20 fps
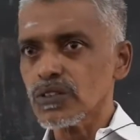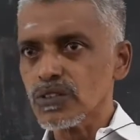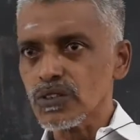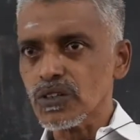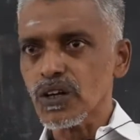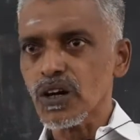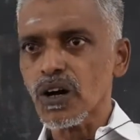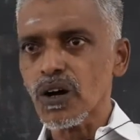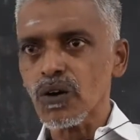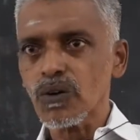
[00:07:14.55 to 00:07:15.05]

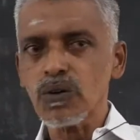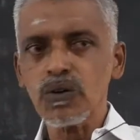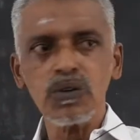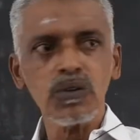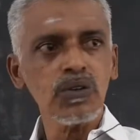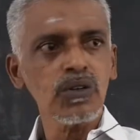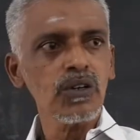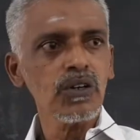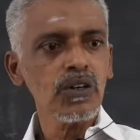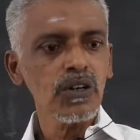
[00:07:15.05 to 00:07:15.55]

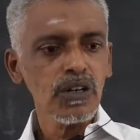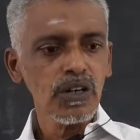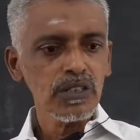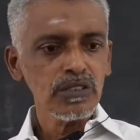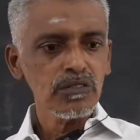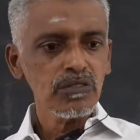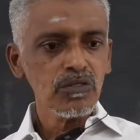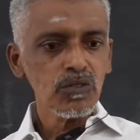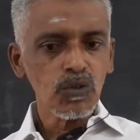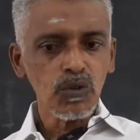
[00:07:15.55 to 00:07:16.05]
Now,
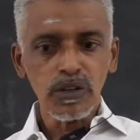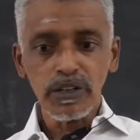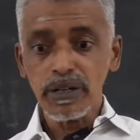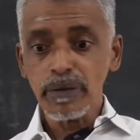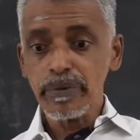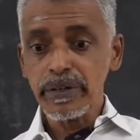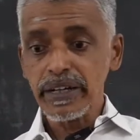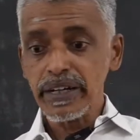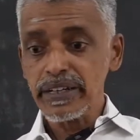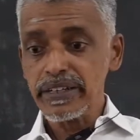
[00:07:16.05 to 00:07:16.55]
quantum
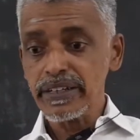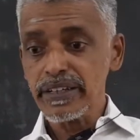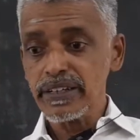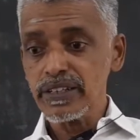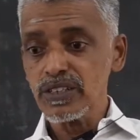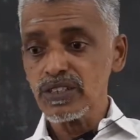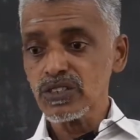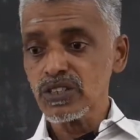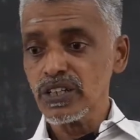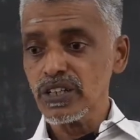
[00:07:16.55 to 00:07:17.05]

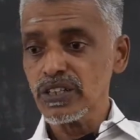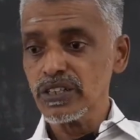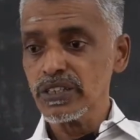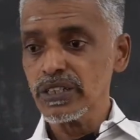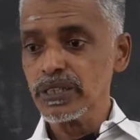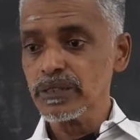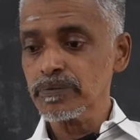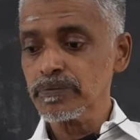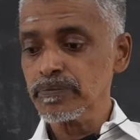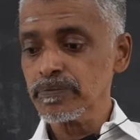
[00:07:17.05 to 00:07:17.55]
mechanically
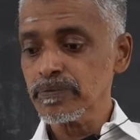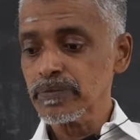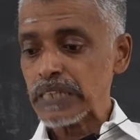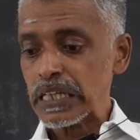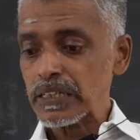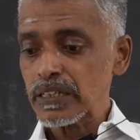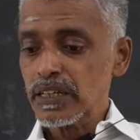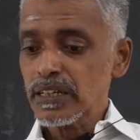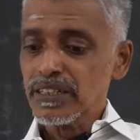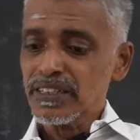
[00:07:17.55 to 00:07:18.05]
saying,
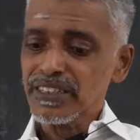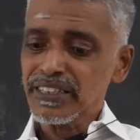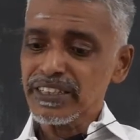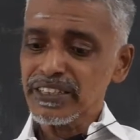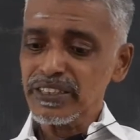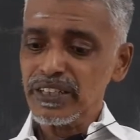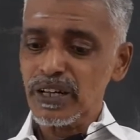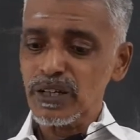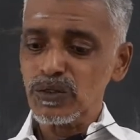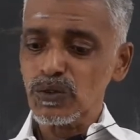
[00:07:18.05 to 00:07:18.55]
need
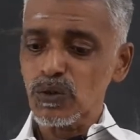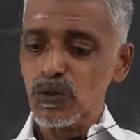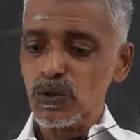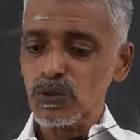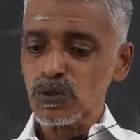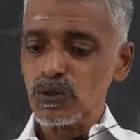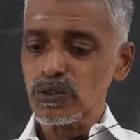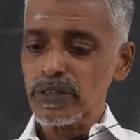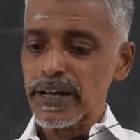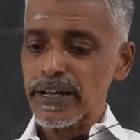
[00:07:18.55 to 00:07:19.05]
not
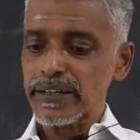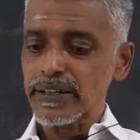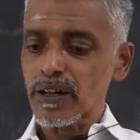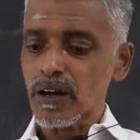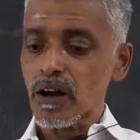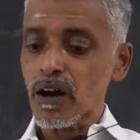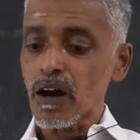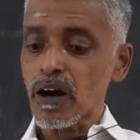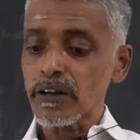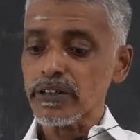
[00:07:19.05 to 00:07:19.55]
go to
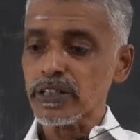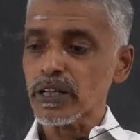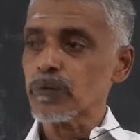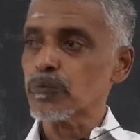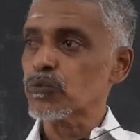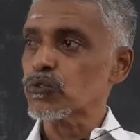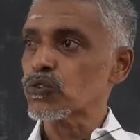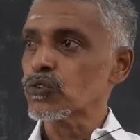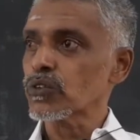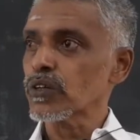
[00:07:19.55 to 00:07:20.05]
that atoms.